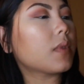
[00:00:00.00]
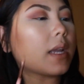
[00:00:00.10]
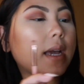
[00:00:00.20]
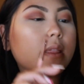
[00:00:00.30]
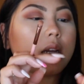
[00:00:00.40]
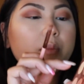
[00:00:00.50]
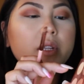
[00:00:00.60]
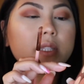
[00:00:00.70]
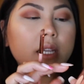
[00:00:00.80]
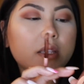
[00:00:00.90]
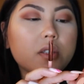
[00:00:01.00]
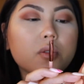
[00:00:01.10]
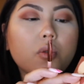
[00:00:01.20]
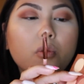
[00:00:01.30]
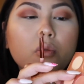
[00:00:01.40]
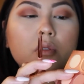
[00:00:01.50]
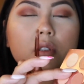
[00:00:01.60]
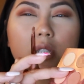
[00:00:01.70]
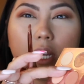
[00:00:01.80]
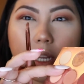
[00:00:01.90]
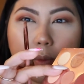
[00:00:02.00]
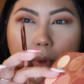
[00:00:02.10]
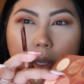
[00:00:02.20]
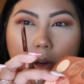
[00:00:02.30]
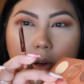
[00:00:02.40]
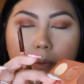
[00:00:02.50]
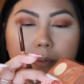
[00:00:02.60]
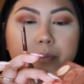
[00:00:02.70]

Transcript: I think I'm going to take this gold shade up here.